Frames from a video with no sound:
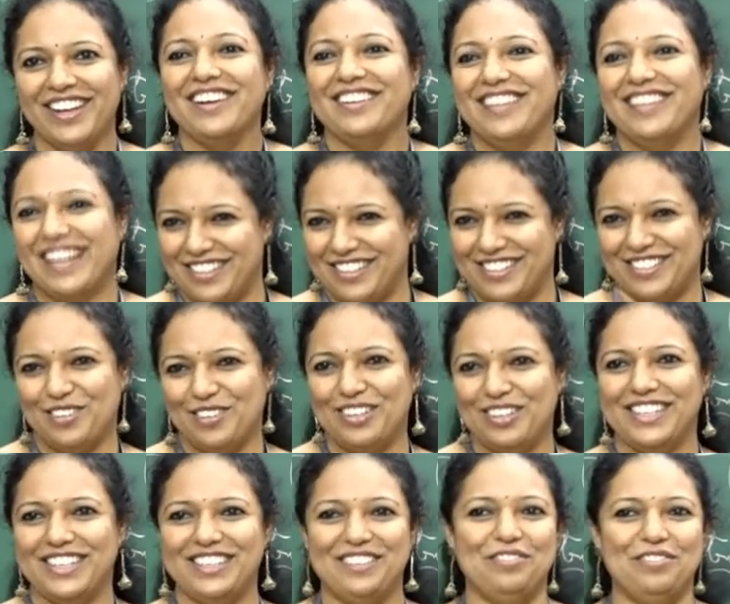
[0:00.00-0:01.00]
That is the
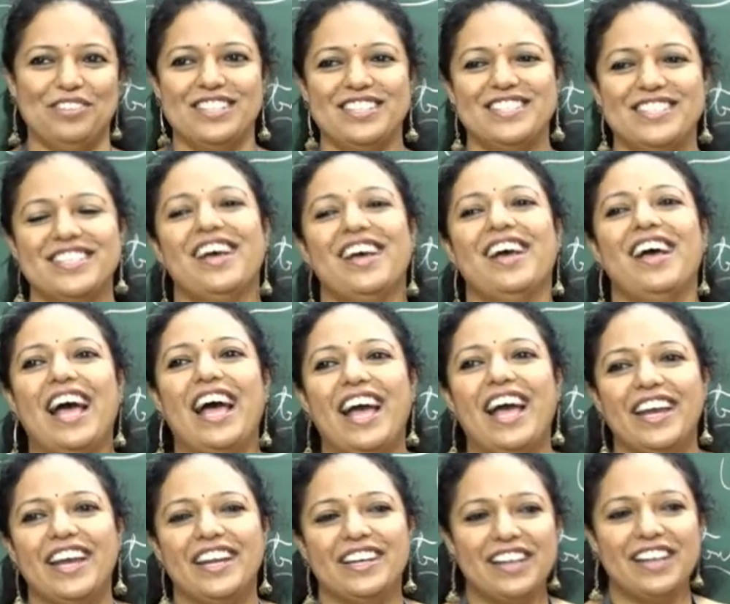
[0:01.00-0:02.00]
only difference.
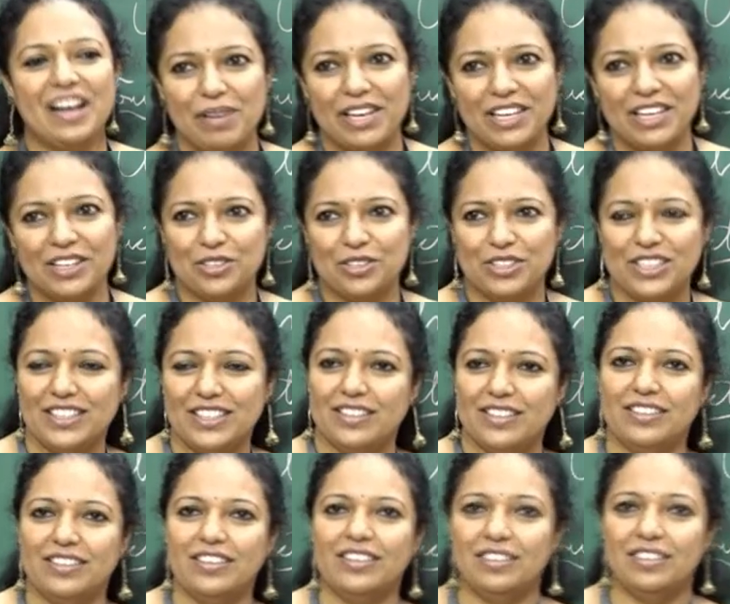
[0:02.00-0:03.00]
And coming to
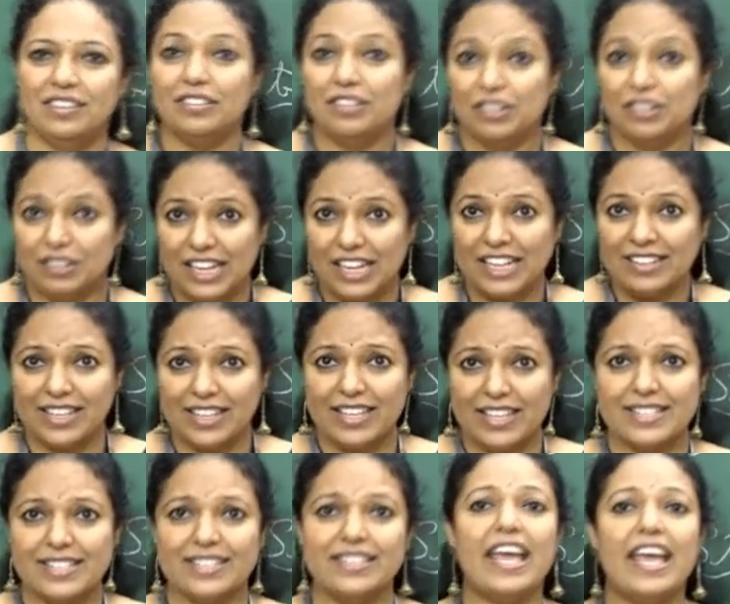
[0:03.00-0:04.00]
the, in
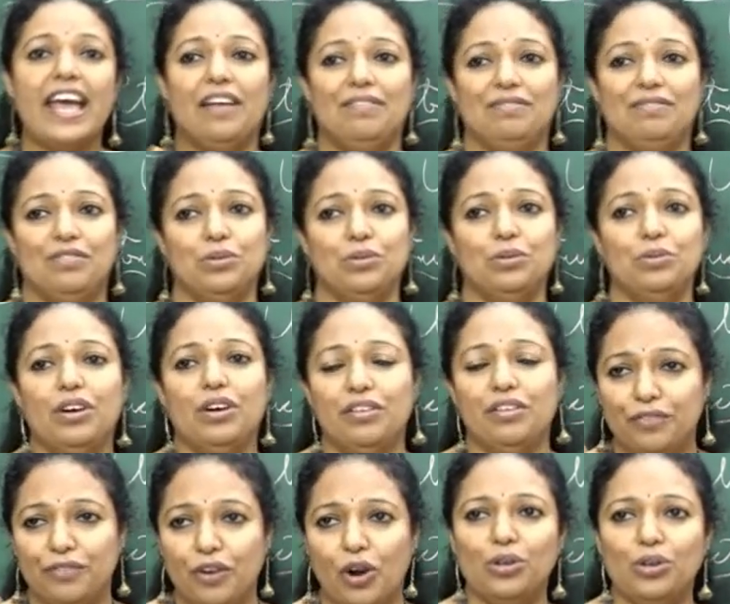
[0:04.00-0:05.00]
this they have to
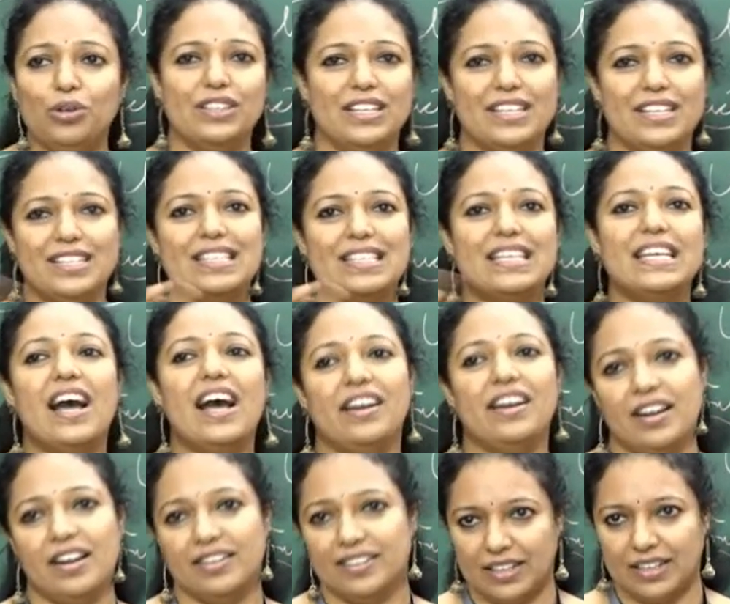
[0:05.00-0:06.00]
follow the
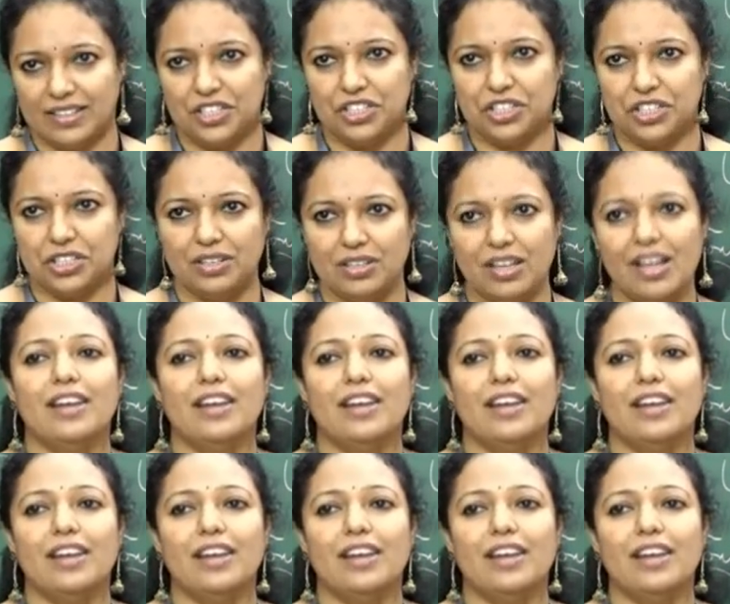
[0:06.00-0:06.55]
CRR condition.